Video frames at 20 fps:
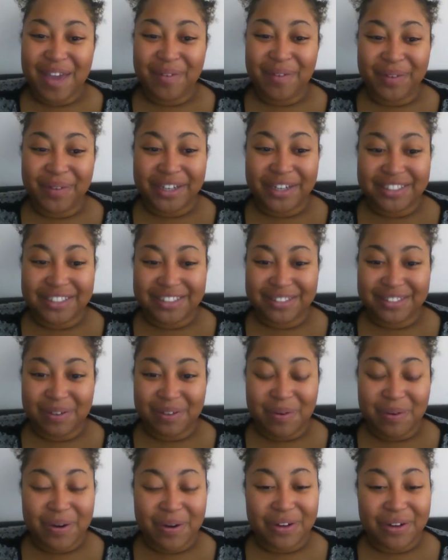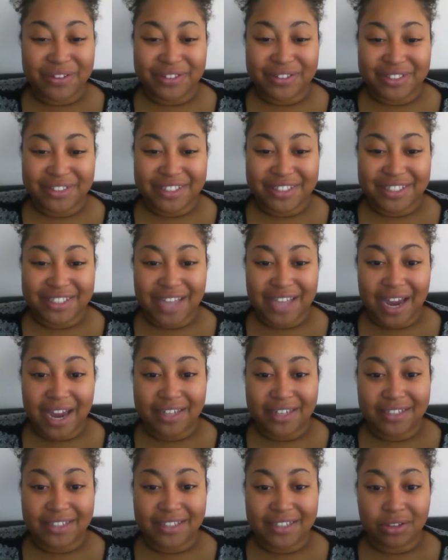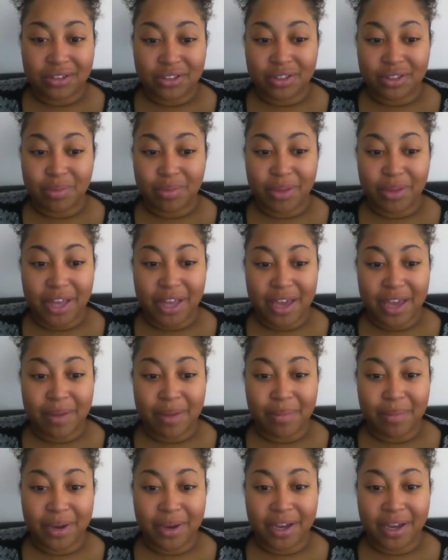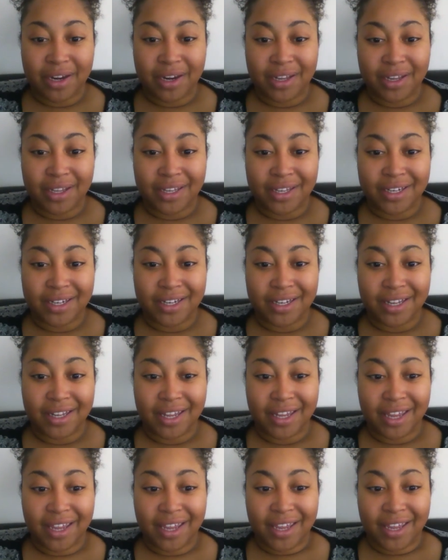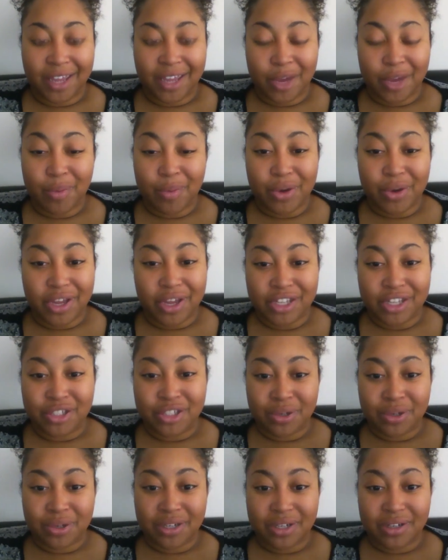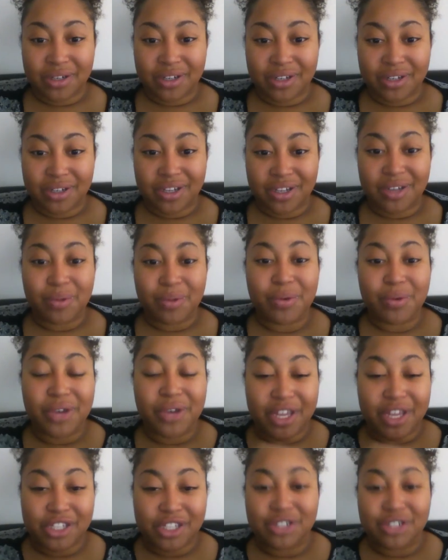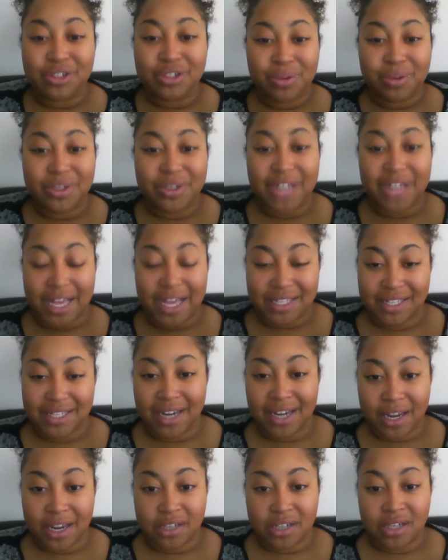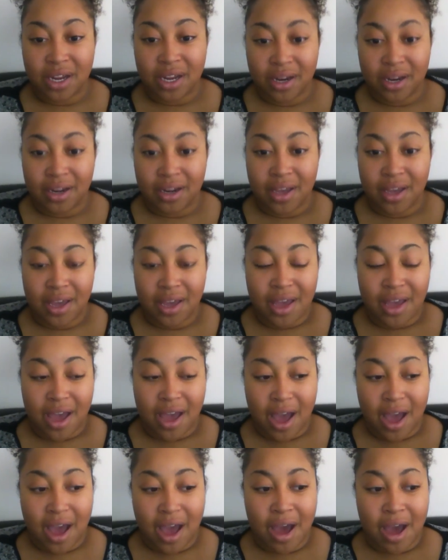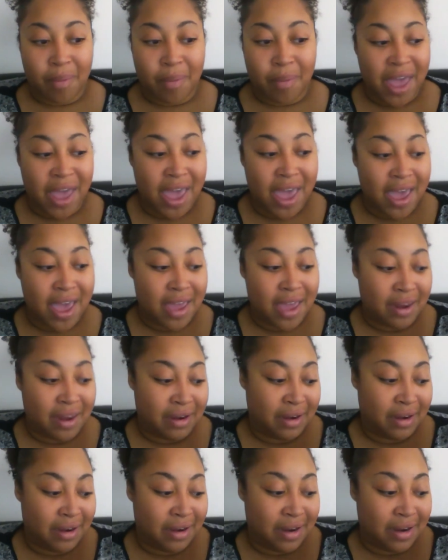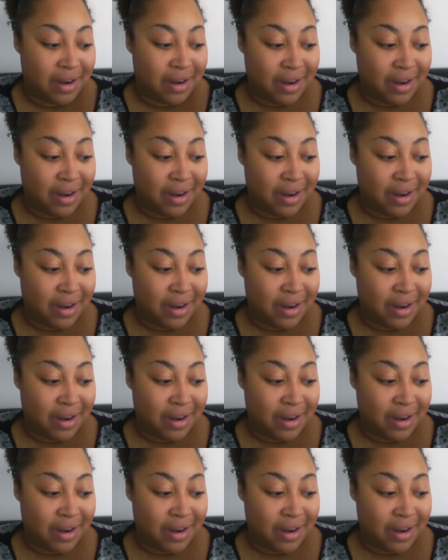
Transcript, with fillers: in which the world or society tells you to plan but it it, will get you it, it will get you to a destination um, and